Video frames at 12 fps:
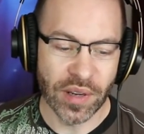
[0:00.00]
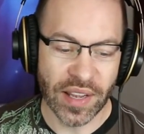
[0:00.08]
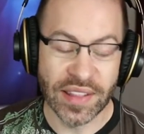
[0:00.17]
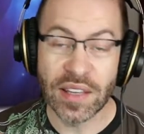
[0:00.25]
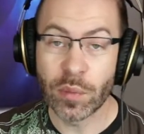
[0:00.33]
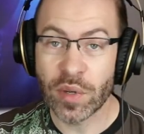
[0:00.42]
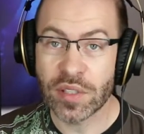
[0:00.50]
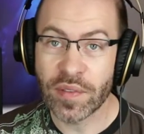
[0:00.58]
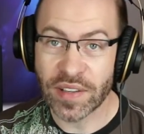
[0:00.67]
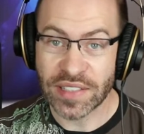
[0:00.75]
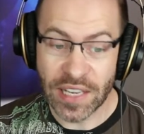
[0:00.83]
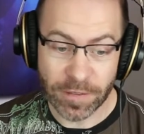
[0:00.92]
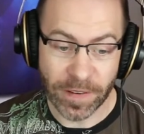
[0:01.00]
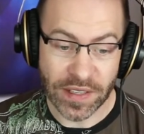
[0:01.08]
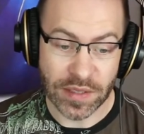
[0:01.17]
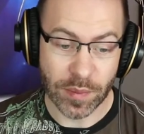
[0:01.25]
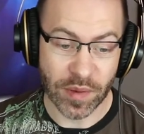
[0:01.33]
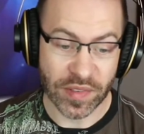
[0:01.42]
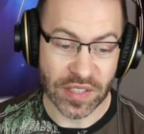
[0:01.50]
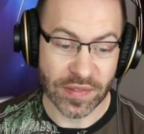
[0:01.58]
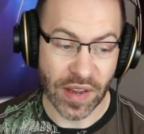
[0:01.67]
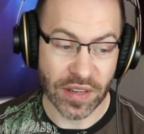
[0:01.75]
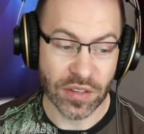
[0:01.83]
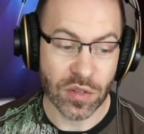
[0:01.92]
And then once you've identified some of these
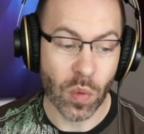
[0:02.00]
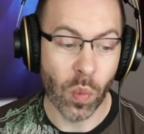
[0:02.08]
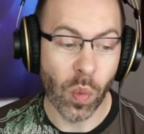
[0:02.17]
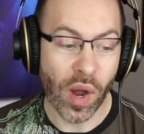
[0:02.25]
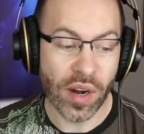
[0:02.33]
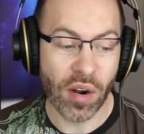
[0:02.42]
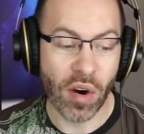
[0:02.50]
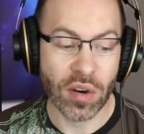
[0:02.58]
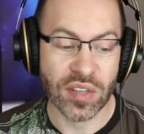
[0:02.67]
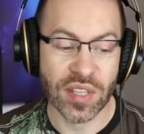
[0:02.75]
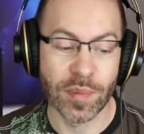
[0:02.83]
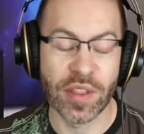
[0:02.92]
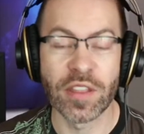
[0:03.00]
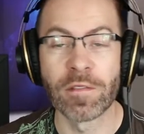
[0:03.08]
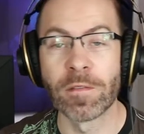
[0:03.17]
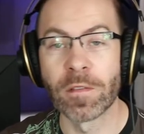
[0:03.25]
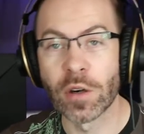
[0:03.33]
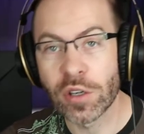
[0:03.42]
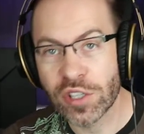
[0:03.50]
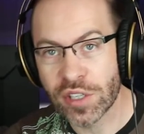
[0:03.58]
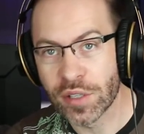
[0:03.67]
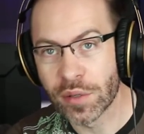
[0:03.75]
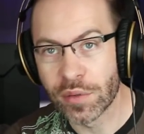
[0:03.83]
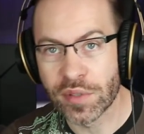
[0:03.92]
values, what are some of the
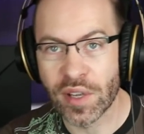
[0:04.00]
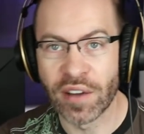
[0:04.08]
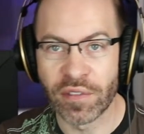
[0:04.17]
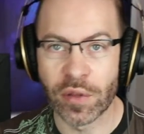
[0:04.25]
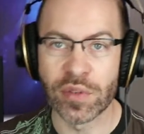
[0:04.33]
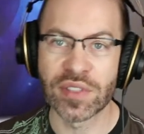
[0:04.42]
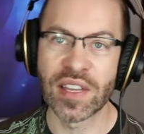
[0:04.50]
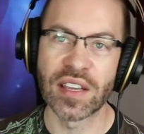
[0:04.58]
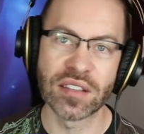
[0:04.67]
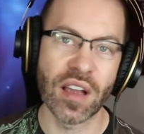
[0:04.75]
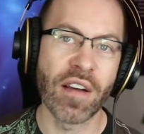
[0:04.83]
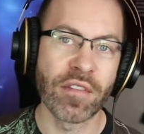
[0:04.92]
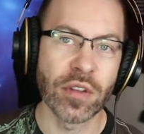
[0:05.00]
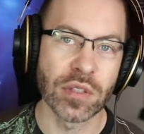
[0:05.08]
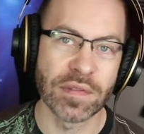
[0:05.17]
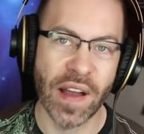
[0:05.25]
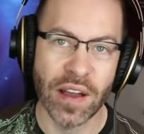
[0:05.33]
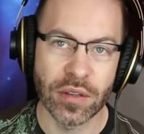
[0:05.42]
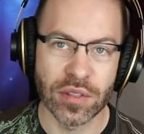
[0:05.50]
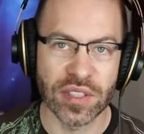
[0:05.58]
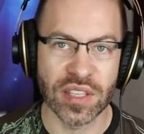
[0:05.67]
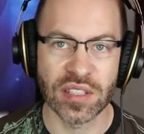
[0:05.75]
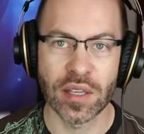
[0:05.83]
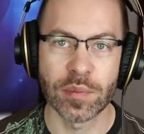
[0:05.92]
virtues of those things, of those value
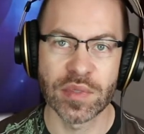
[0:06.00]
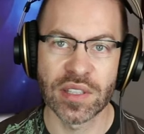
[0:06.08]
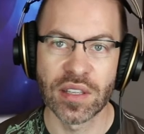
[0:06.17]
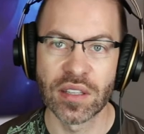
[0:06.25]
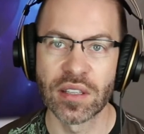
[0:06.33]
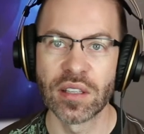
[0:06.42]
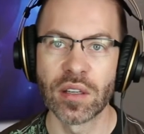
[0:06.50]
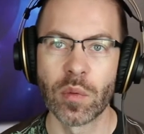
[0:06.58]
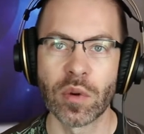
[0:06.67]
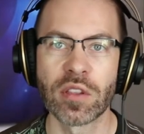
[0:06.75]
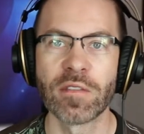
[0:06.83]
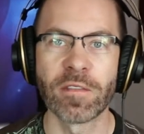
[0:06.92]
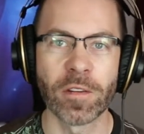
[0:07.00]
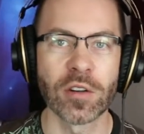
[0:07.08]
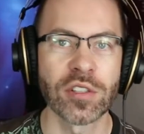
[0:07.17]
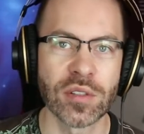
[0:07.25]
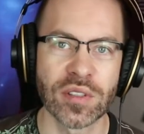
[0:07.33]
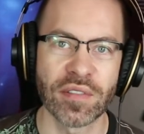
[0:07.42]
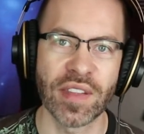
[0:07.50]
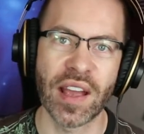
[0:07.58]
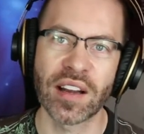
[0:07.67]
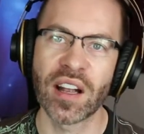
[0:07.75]
systems? What are the virtues of that?